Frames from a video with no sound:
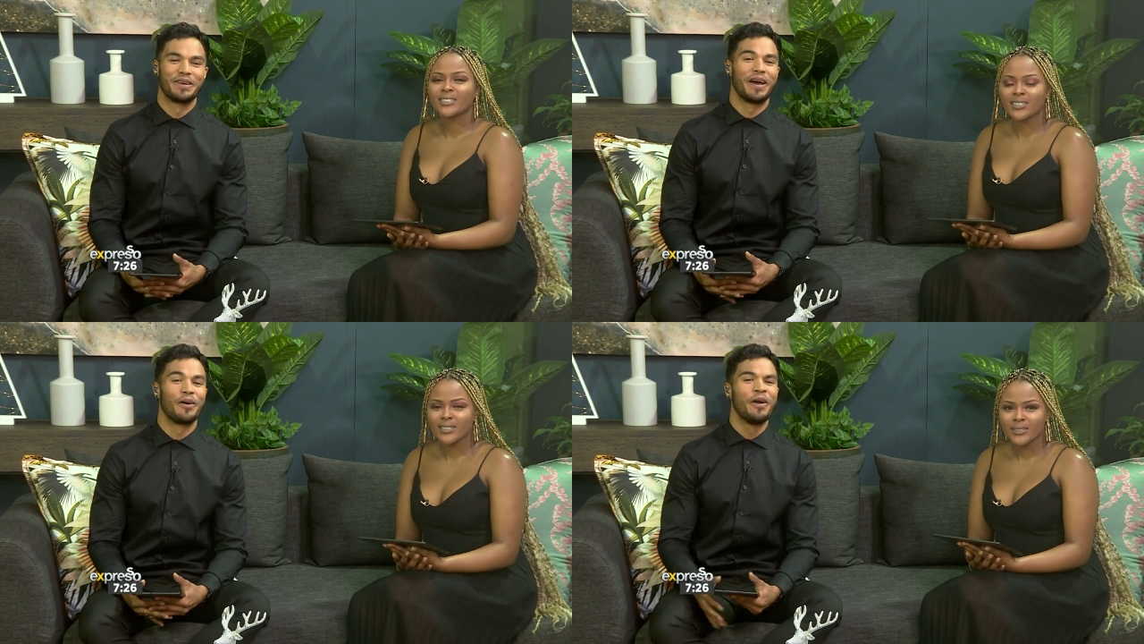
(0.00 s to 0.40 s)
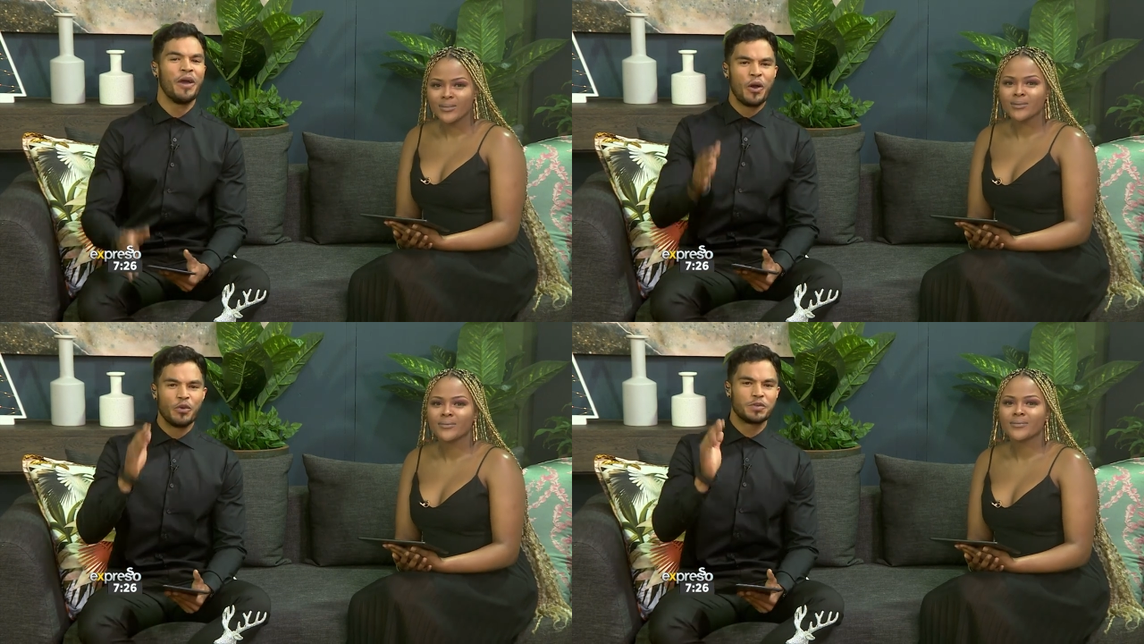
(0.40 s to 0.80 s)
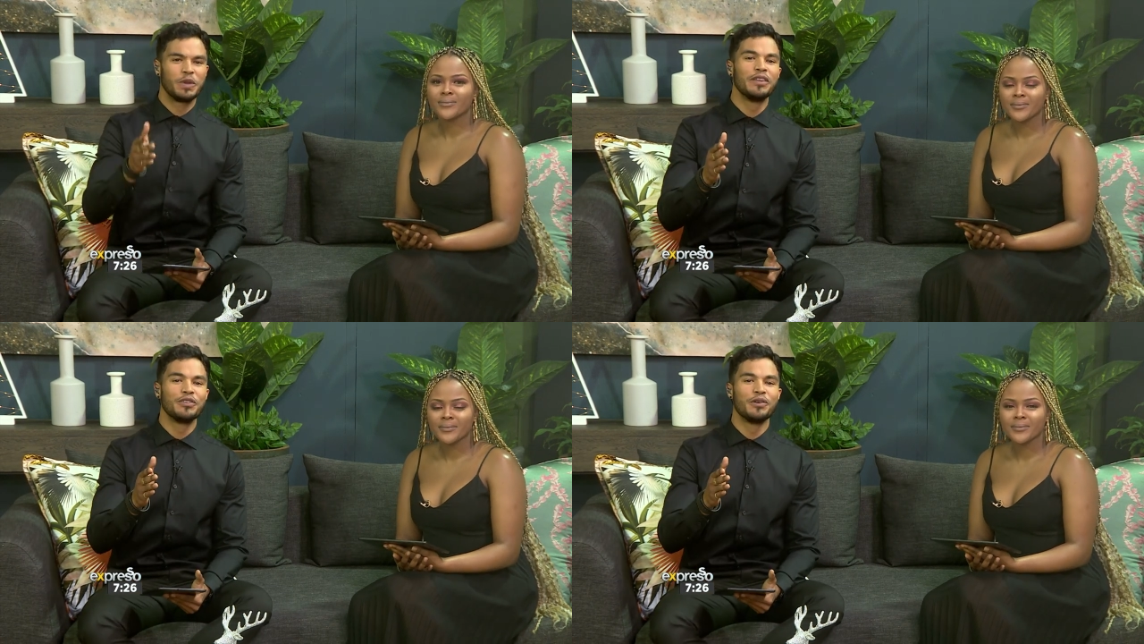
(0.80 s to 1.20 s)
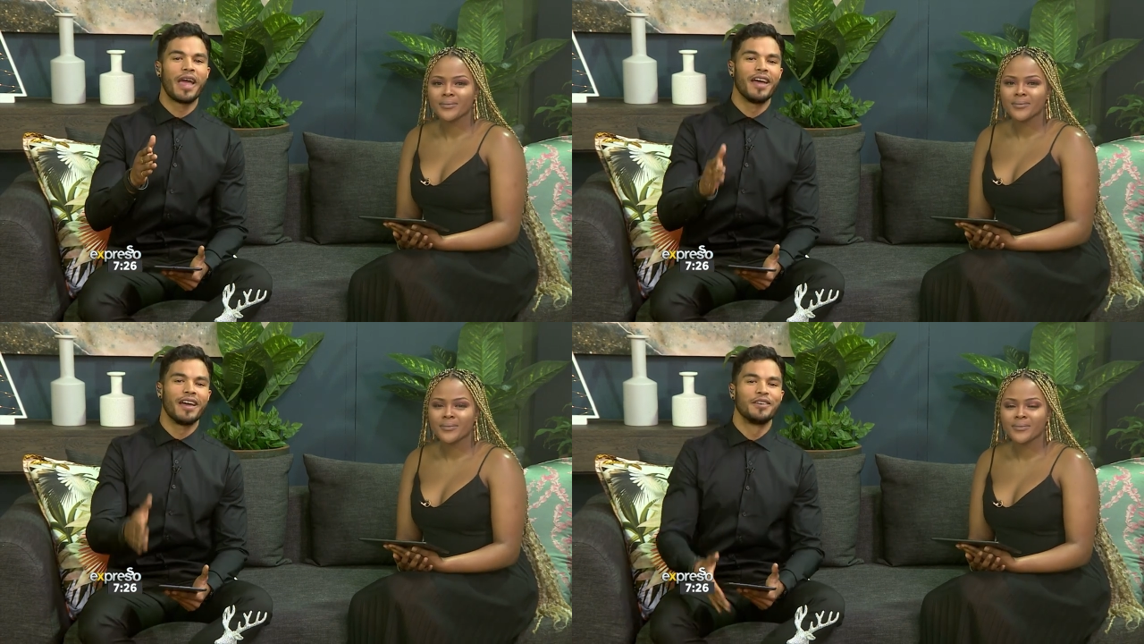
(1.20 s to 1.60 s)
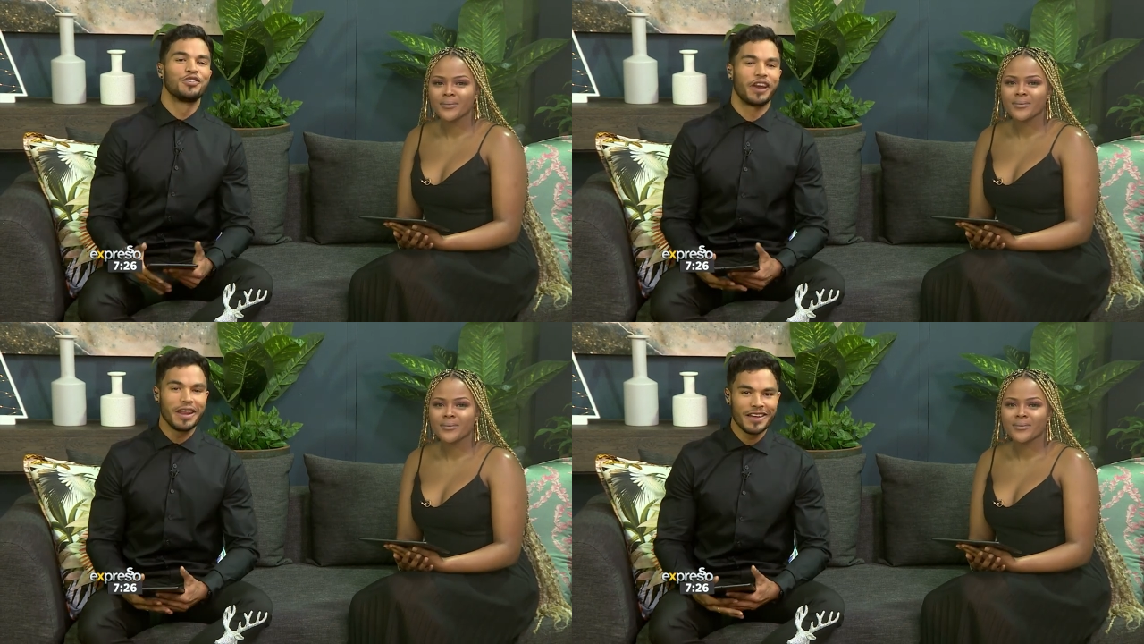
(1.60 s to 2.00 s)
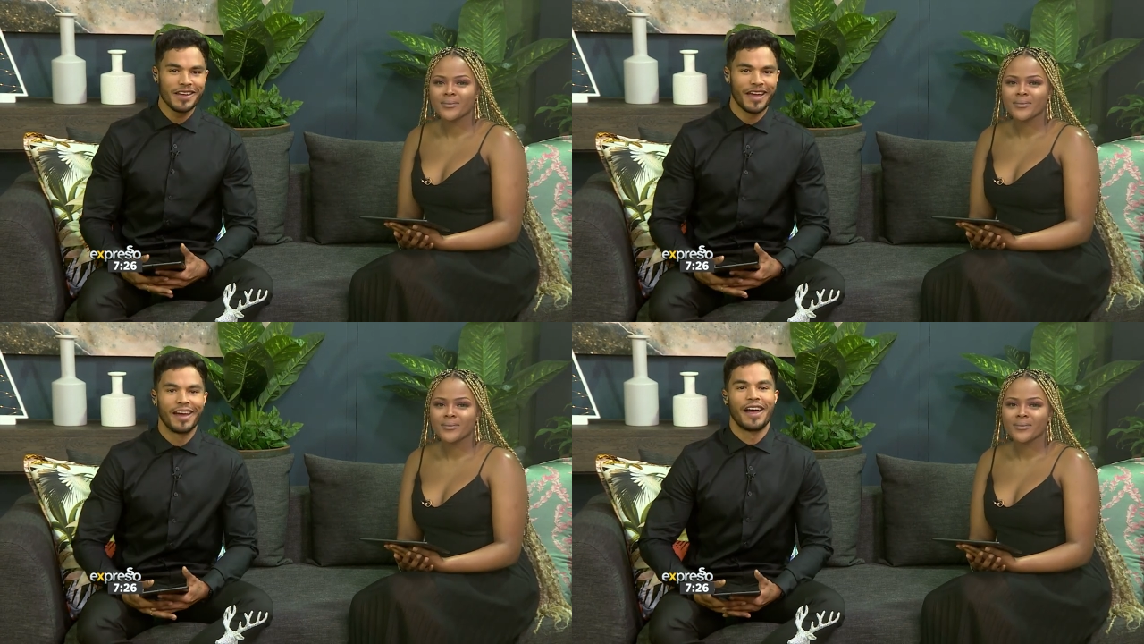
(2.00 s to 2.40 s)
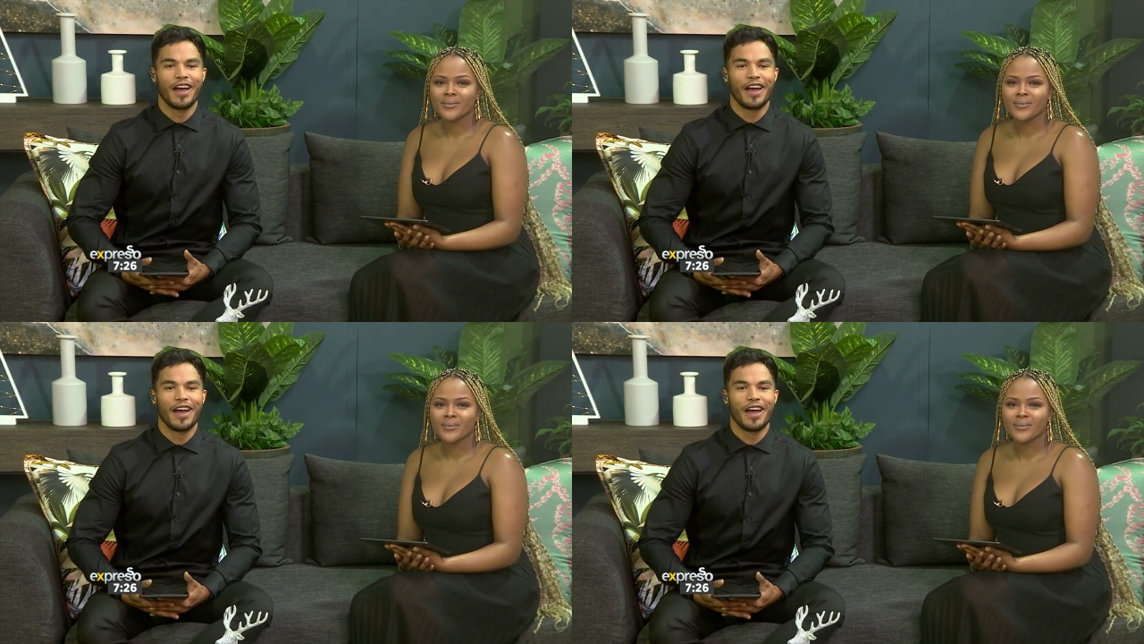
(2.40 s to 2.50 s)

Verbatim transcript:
Speaker 1: And now we're speaking to uh, trainer uh,